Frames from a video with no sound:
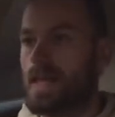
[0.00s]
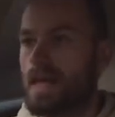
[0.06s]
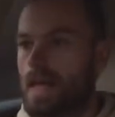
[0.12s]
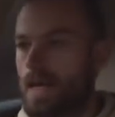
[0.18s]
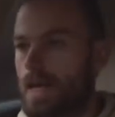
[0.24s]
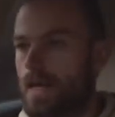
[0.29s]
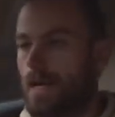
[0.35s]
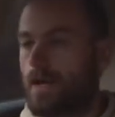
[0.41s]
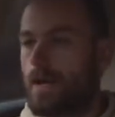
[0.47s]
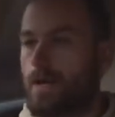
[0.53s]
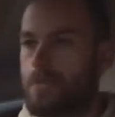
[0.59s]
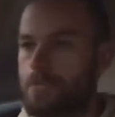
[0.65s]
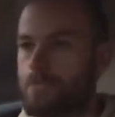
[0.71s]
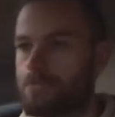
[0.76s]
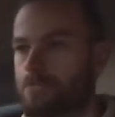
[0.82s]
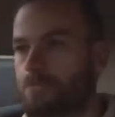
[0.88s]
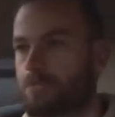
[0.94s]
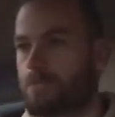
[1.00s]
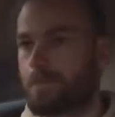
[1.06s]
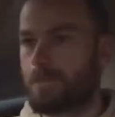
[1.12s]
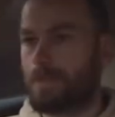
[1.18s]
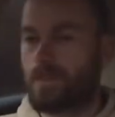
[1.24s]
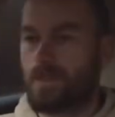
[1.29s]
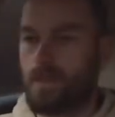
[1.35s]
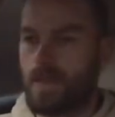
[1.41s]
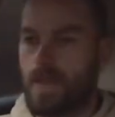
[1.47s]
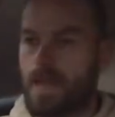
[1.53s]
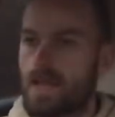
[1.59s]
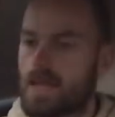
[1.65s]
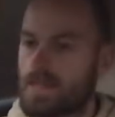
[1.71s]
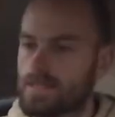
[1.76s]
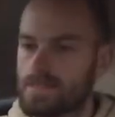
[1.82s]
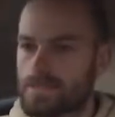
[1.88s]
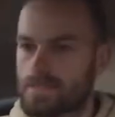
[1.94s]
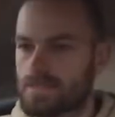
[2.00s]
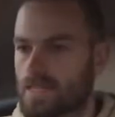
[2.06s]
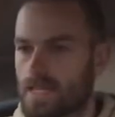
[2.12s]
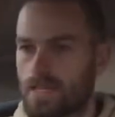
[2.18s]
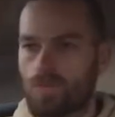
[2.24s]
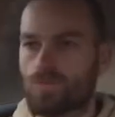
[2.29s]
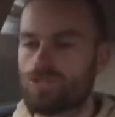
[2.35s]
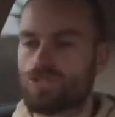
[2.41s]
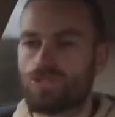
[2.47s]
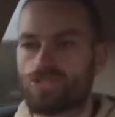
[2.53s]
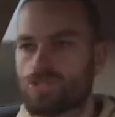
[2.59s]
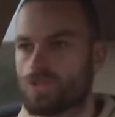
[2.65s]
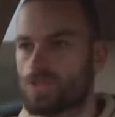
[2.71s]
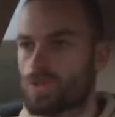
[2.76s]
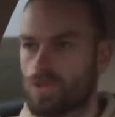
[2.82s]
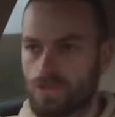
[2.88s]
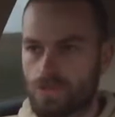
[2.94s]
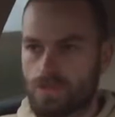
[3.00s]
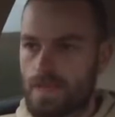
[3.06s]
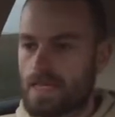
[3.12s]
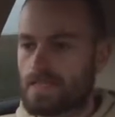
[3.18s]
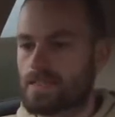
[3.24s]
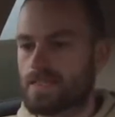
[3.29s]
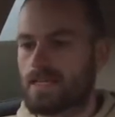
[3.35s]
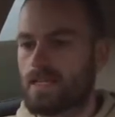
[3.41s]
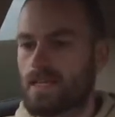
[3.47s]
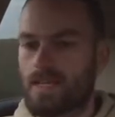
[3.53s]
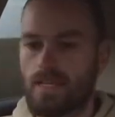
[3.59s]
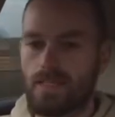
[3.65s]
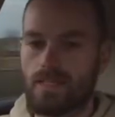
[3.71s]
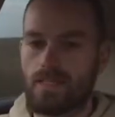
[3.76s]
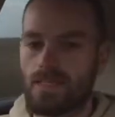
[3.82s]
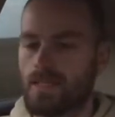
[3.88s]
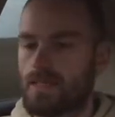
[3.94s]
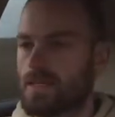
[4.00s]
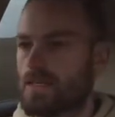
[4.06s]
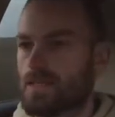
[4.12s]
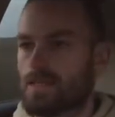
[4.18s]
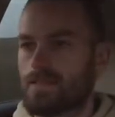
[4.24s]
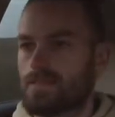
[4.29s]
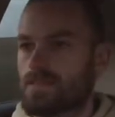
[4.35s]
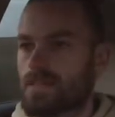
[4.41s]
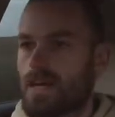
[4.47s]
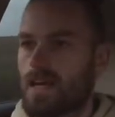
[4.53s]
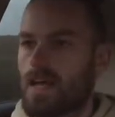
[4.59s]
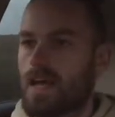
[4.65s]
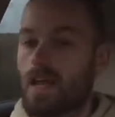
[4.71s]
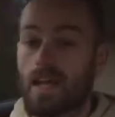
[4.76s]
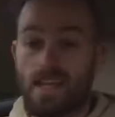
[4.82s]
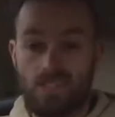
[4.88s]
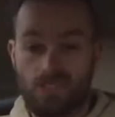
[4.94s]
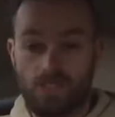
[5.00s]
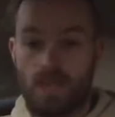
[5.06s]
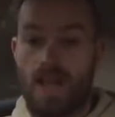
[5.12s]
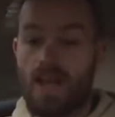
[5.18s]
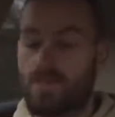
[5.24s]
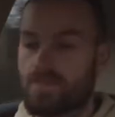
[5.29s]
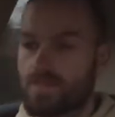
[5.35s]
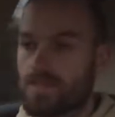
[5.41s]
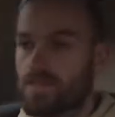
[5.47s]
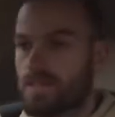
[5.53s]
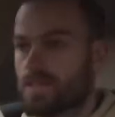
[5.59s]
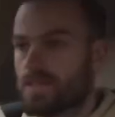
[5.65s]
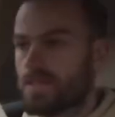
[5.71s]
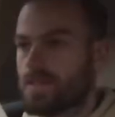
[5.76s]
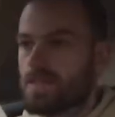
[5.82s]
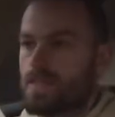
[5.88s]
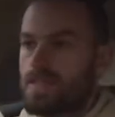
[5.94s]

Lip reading: and it will just do it automatically, unless you have the